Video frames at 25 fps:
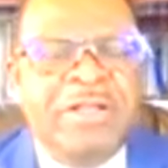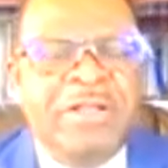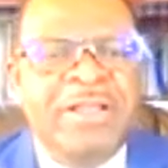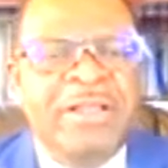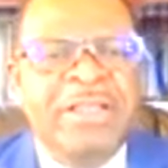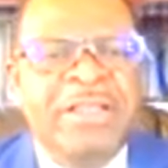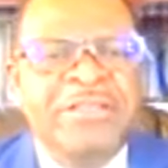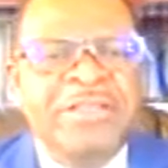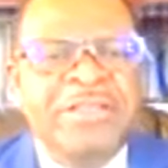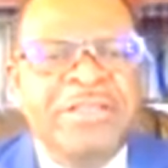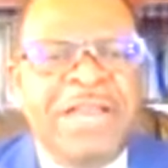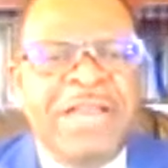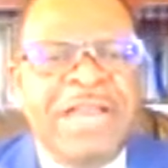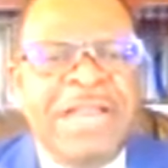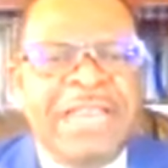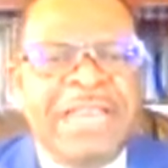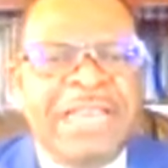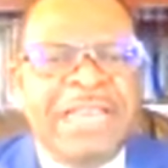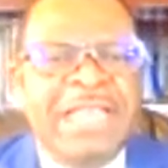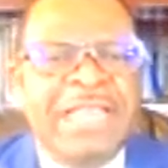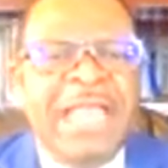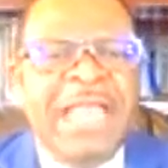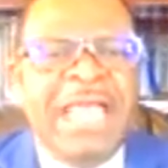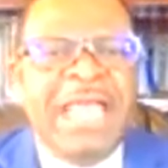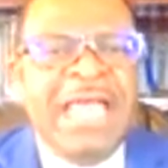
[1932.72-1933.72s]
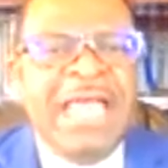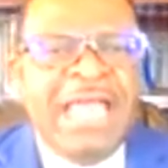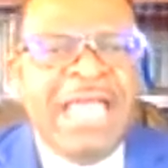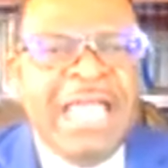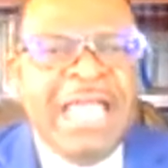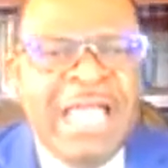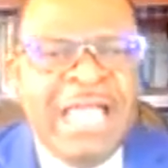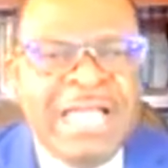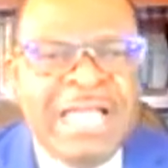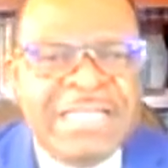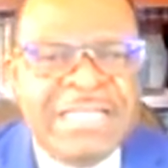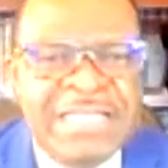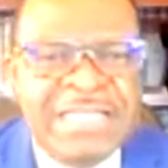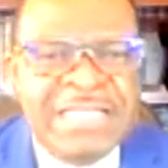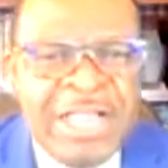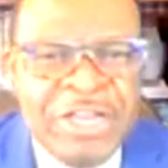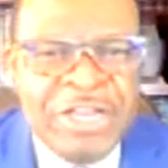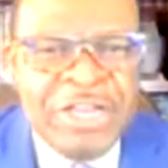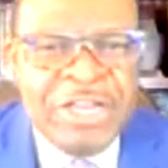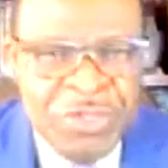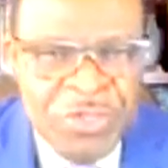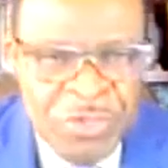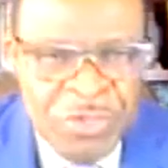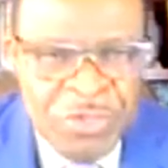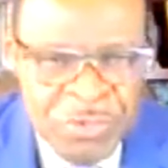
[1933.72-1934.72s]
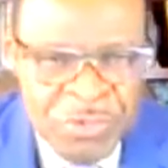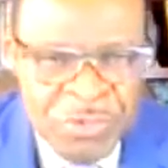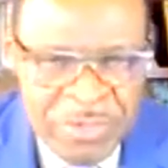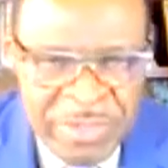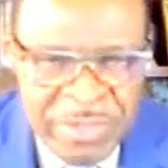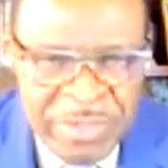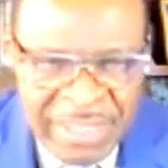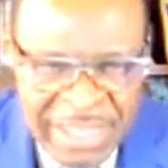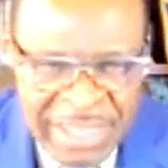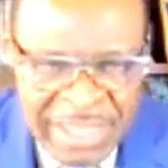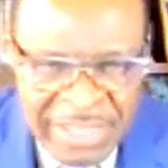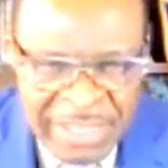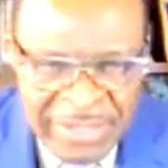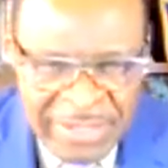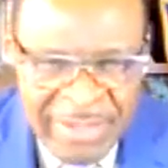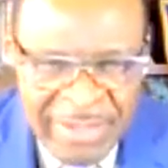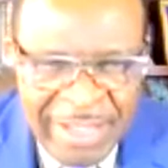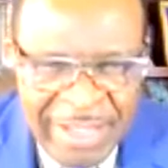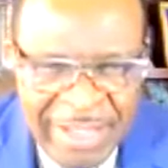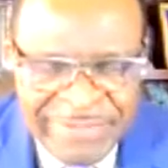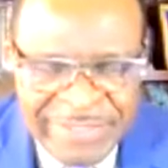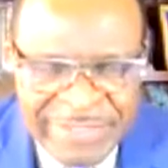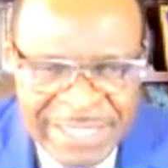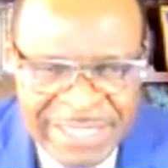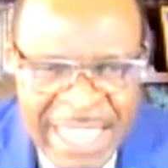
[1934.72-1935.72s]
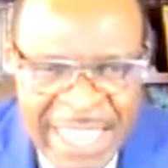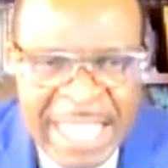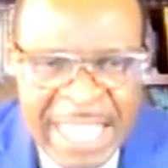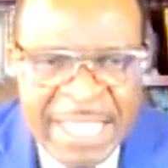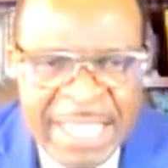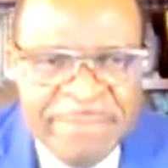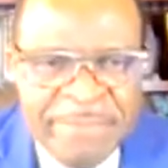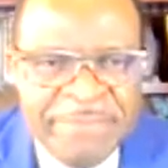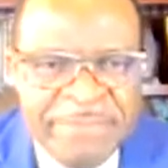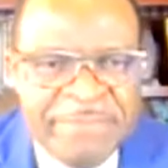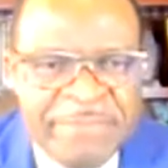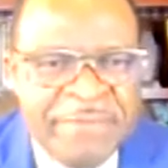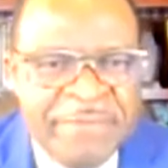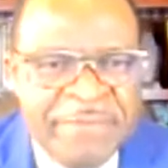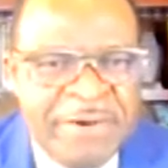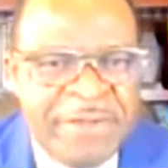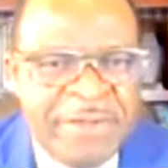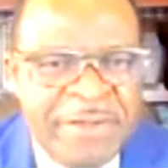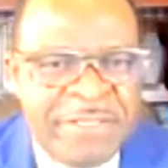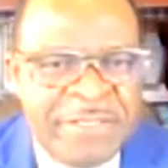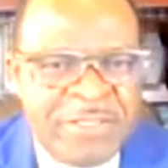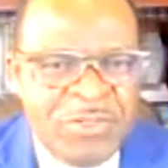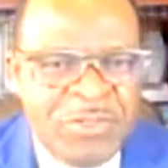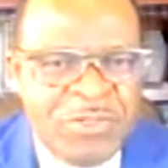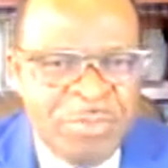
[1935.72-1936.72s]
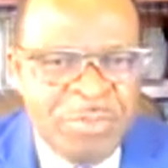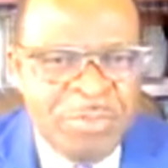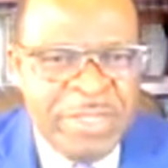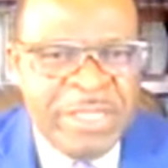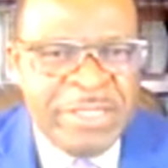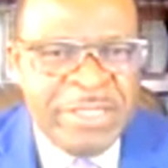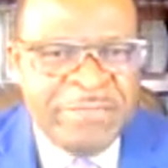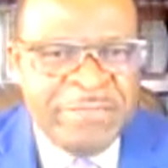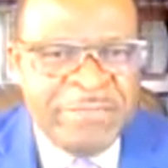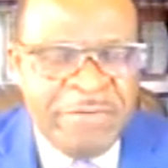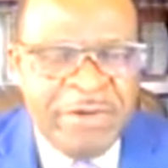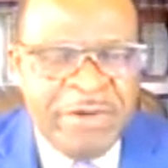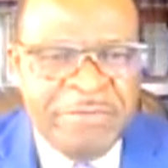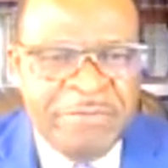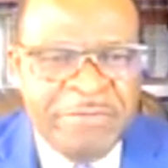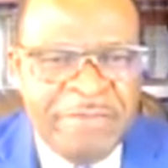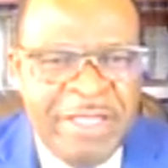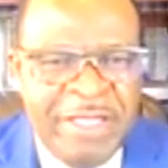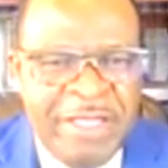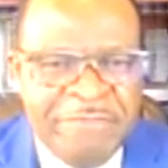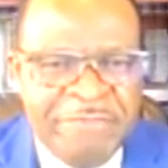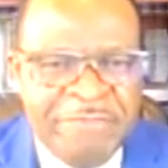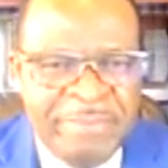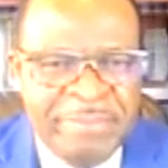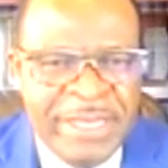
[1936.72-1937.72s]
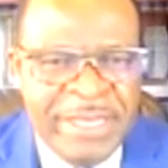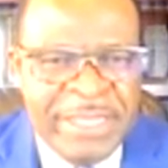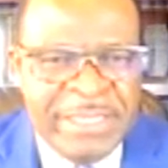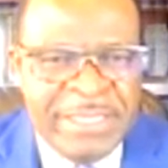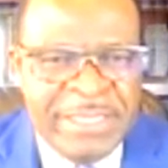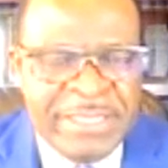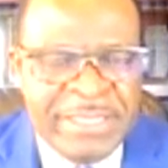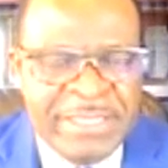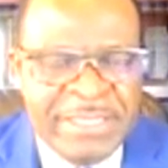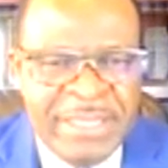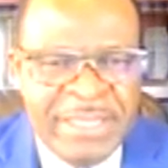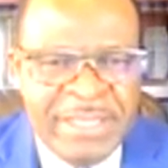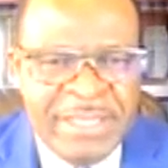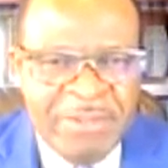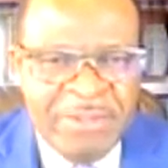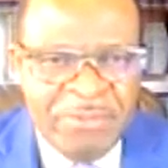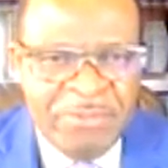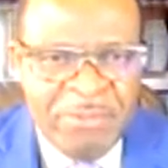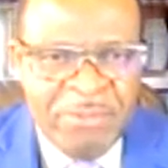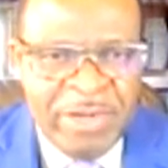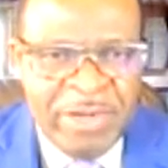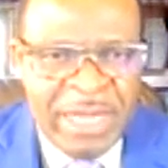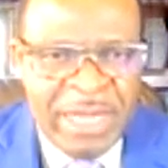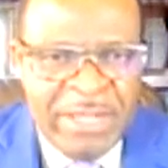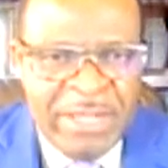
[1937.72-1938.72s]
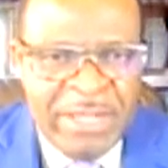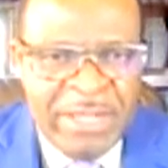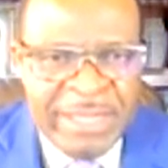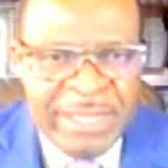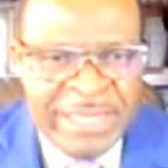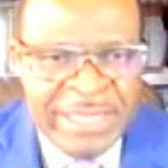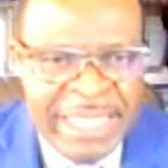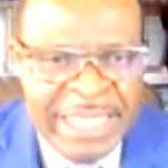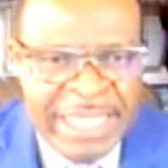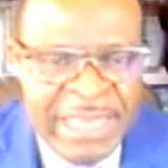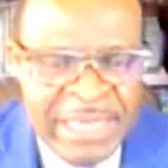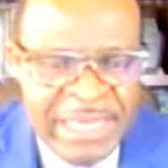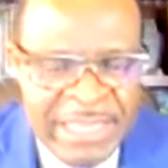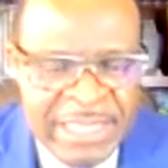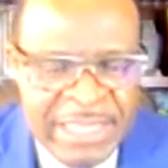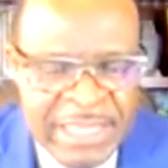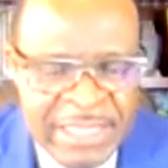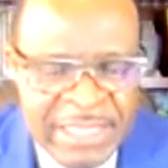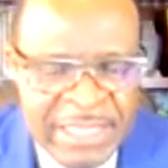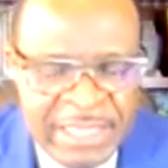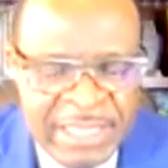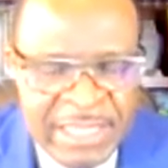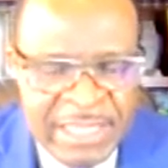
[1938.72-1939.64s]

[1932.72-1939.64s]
lady, I asked her, do you think you have time for us to meet 45 minutes, 1 hour daily?